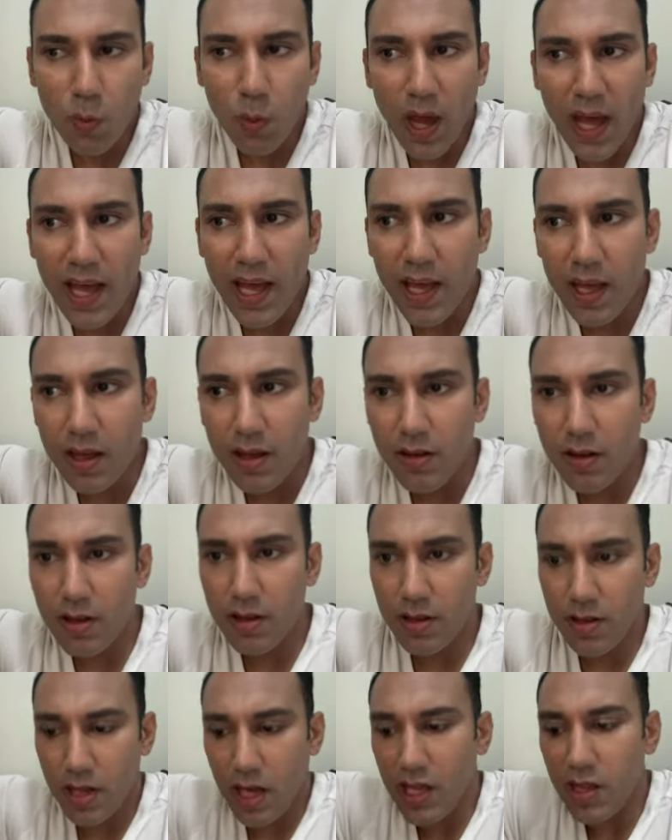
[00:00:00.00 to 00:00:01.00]
where
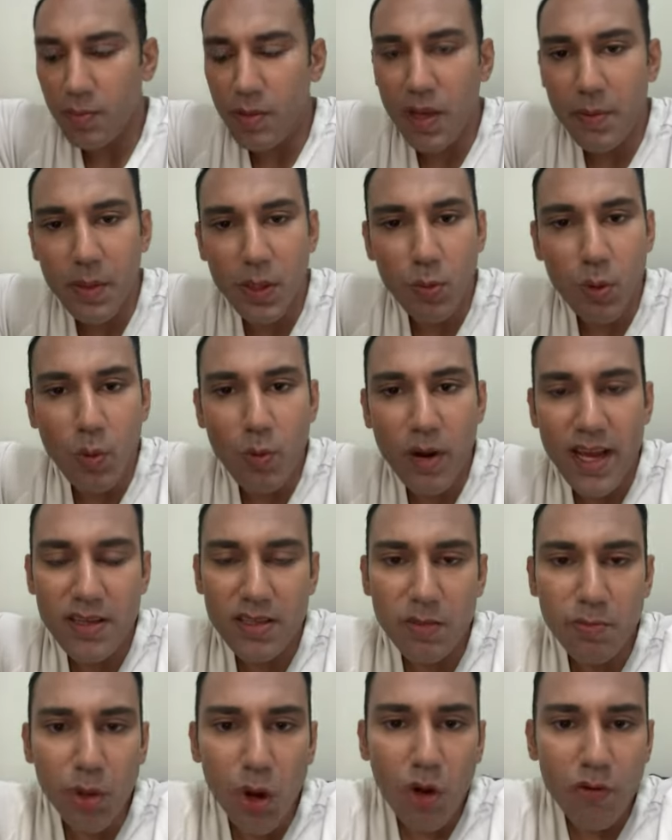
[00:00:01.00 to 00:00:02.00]
other people were
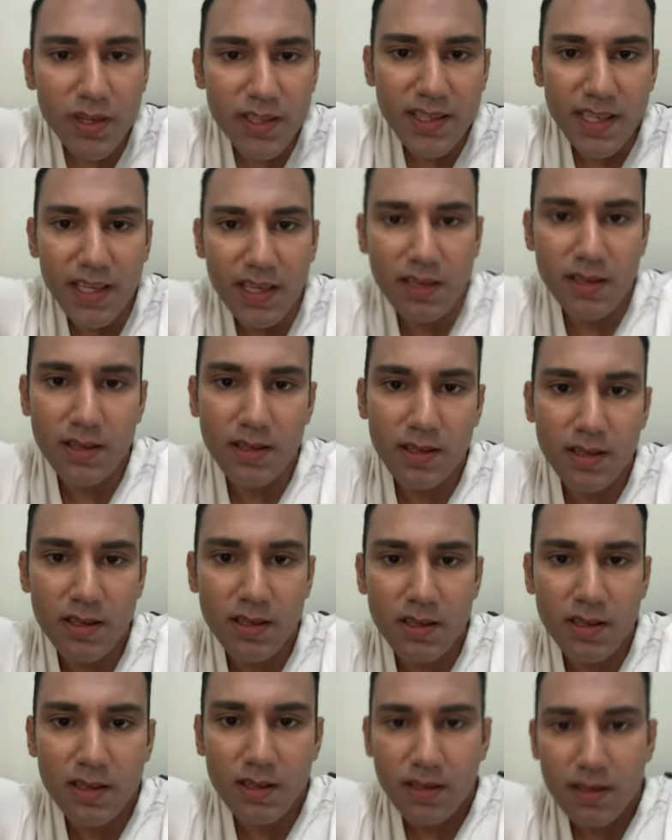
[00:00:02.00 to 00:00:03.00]
raised in poverty,
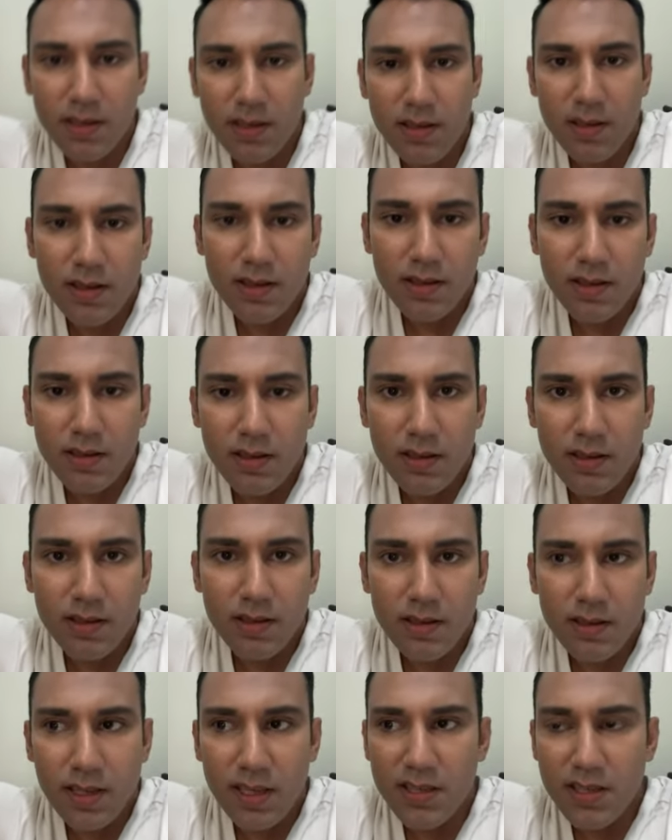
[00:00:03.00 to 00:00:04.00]

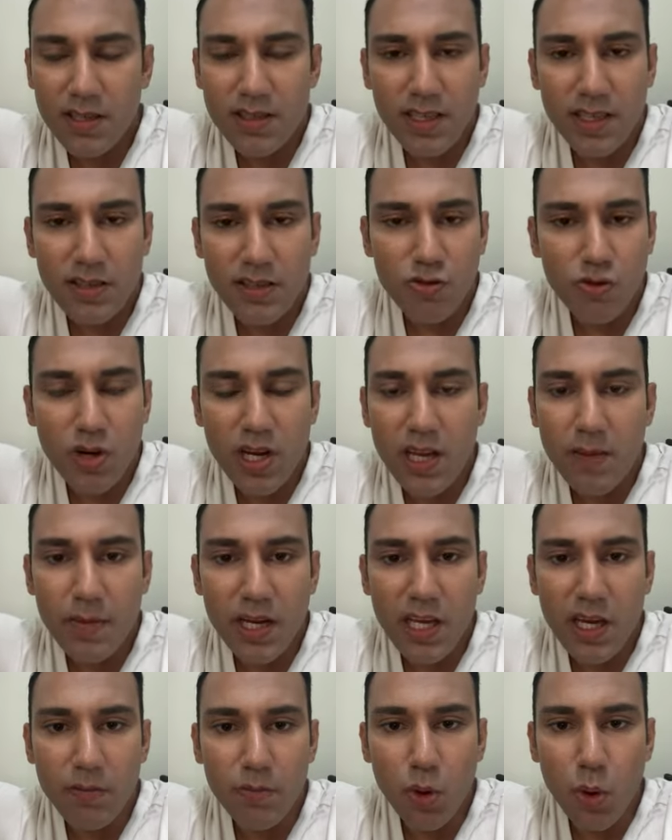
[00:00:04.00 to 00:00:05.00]
this is
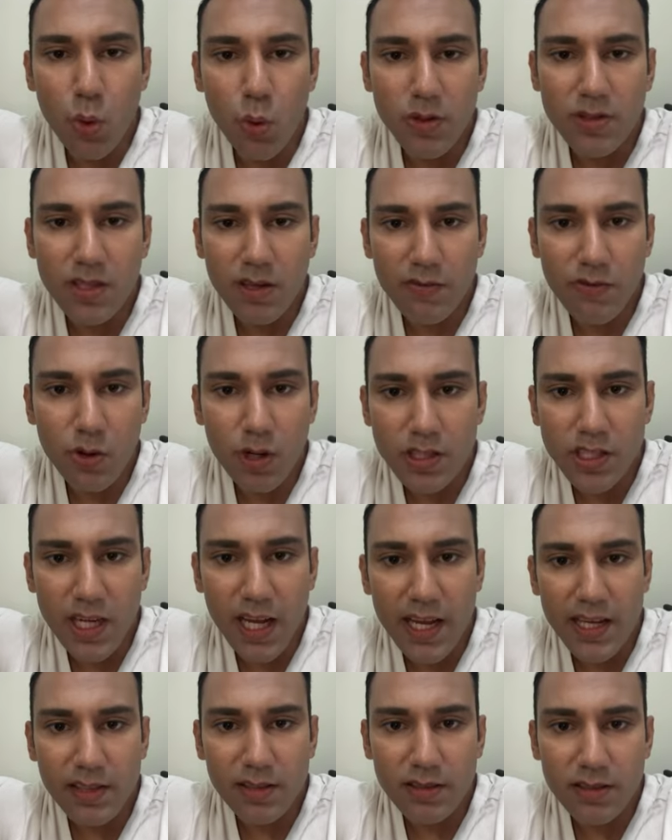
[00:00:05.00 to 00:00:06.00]
extremely important for a
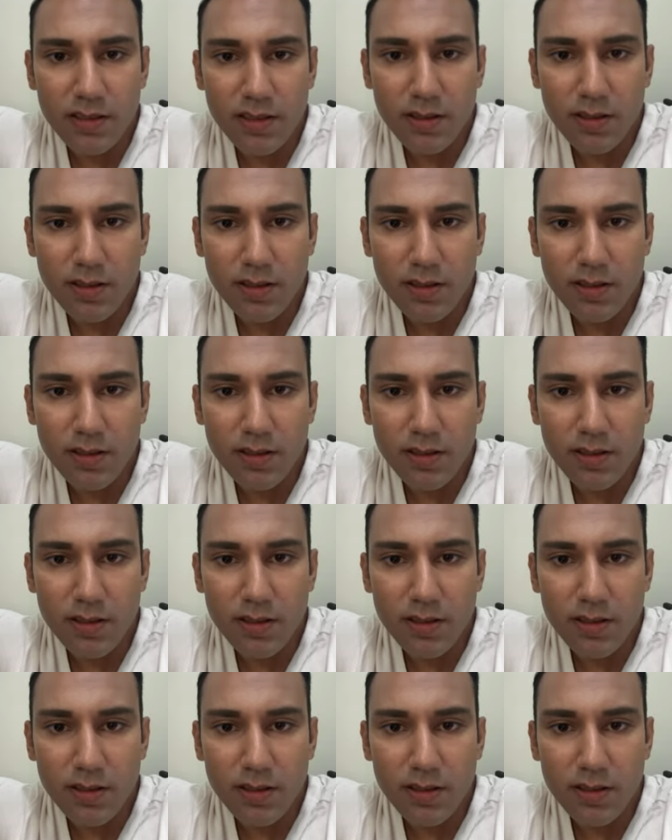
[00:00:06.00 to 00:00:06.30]
child.